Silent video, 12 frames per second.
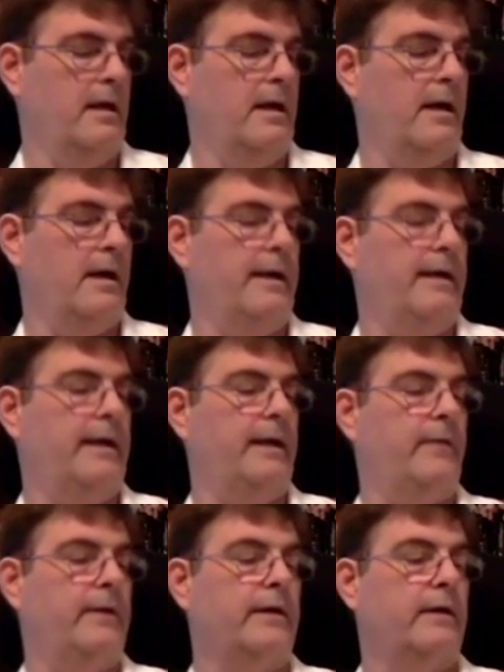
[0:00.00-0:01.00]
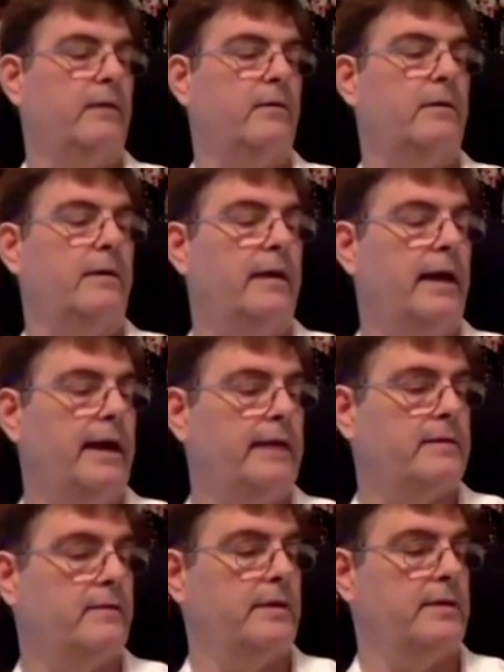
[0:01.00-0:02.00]
All right, here we go.
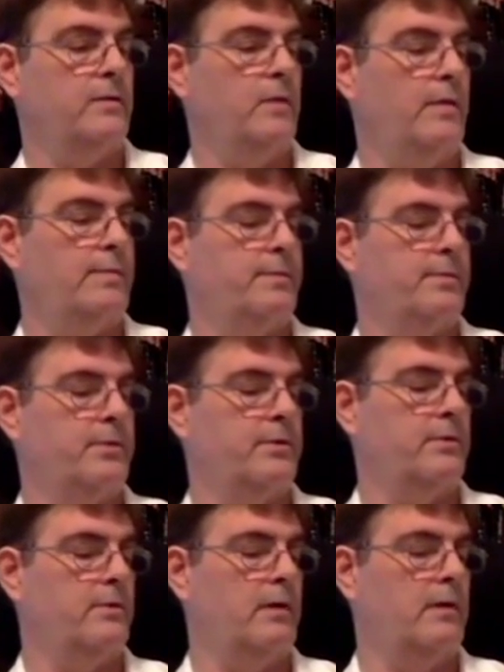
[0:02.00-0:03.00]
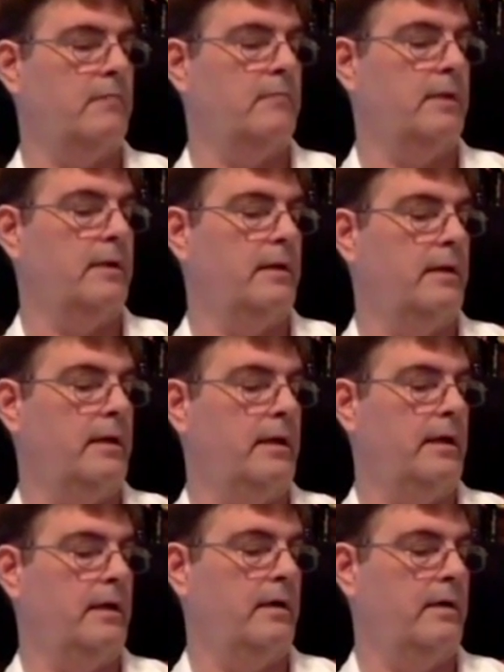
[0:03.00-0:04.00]
Next question. Whoops, pushed the wrong button.
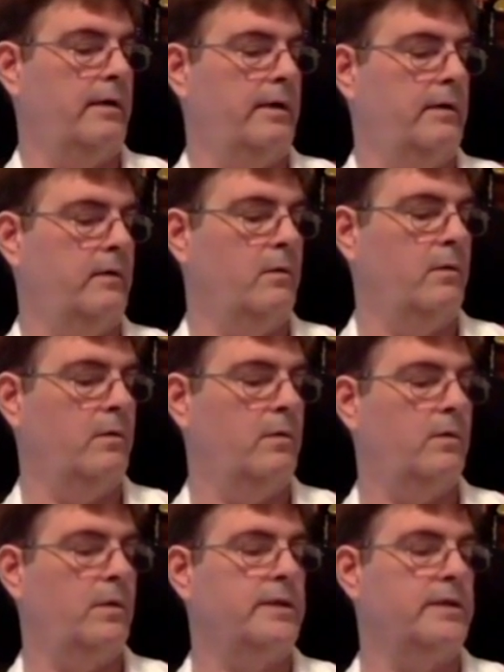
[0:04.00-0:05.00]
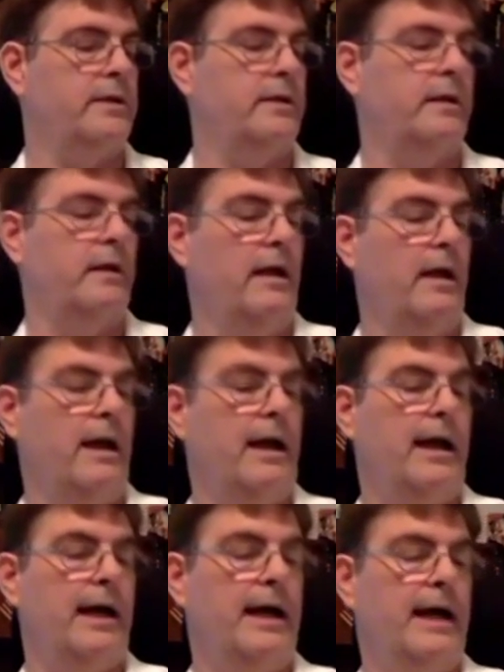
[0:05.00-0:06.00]
Here we go. Question.
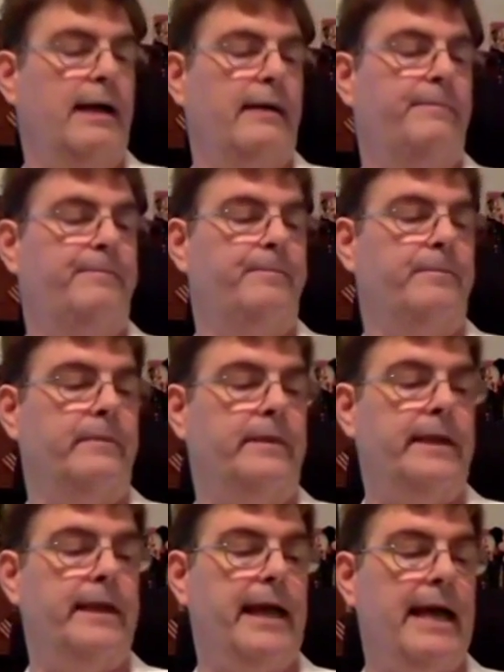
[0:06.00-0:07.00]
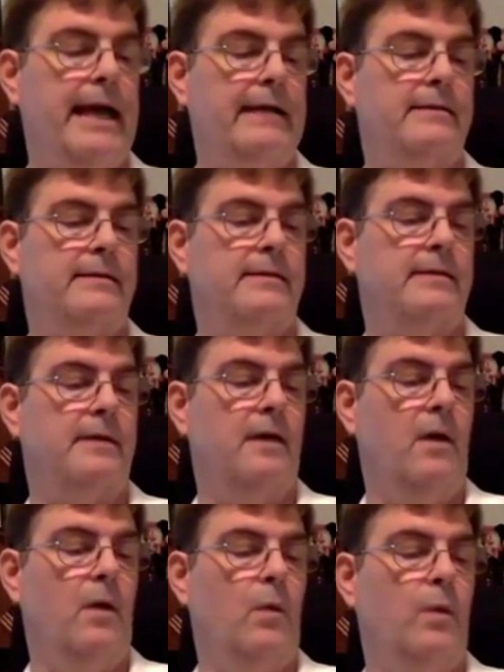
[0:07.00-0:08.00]
Dina asks,
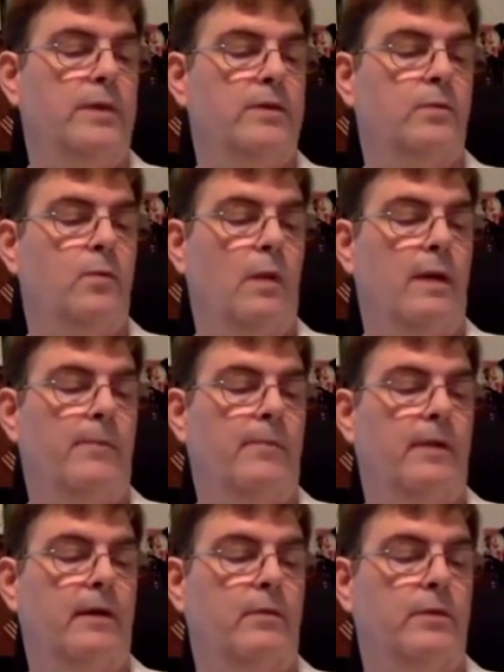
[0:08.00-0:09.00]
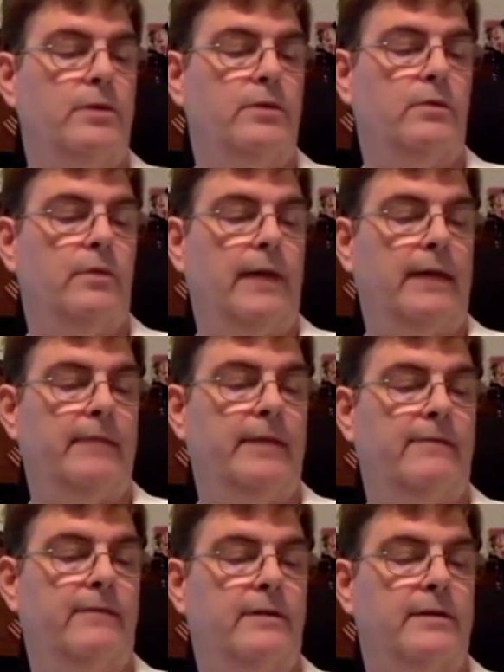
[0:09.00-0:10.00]
which water park would you
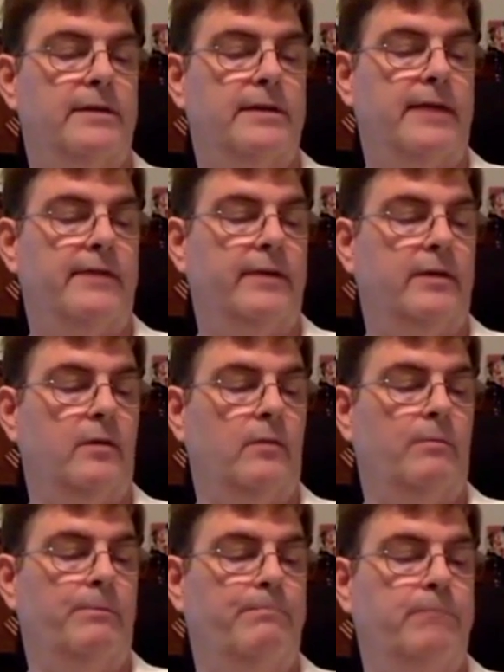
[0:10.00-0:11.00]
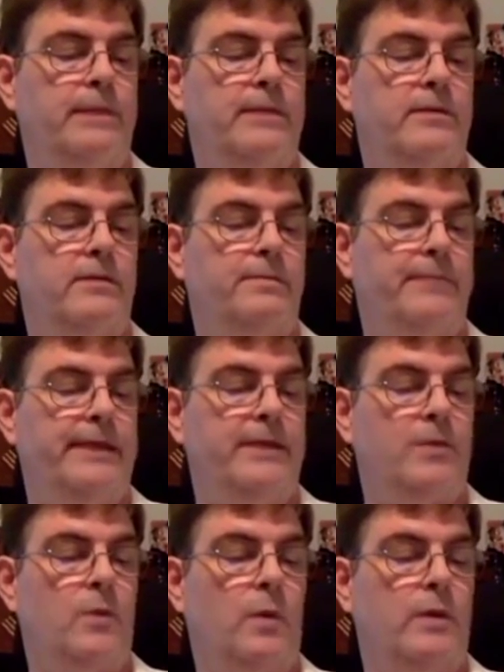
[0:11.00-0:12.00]
recommend for a 7-year-old? Blizzard
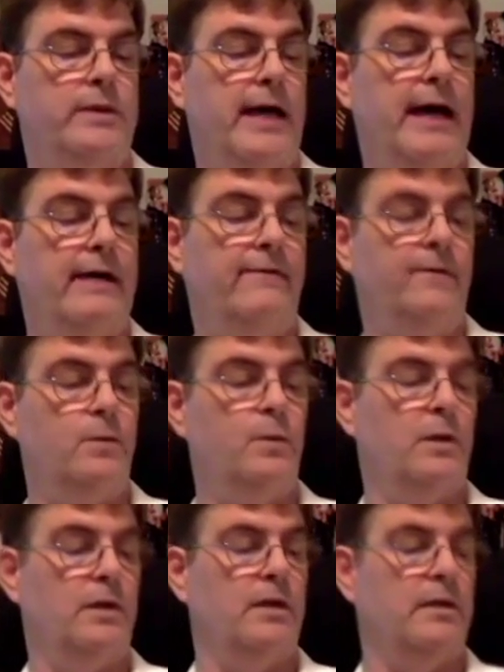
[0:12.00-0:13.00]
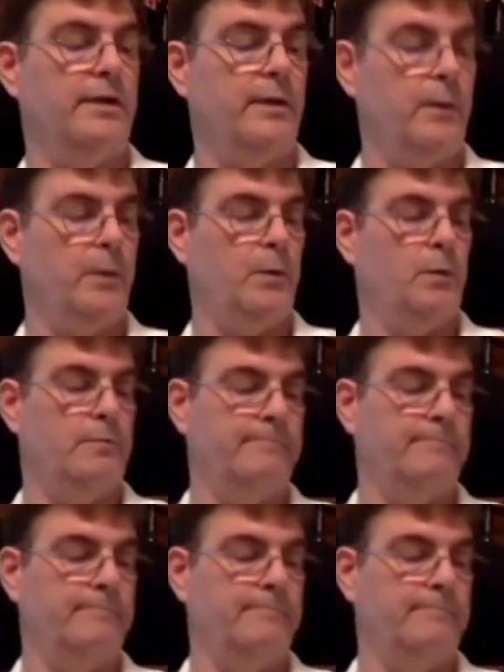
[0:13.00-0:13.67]
Beach or Typhoon Lagoon?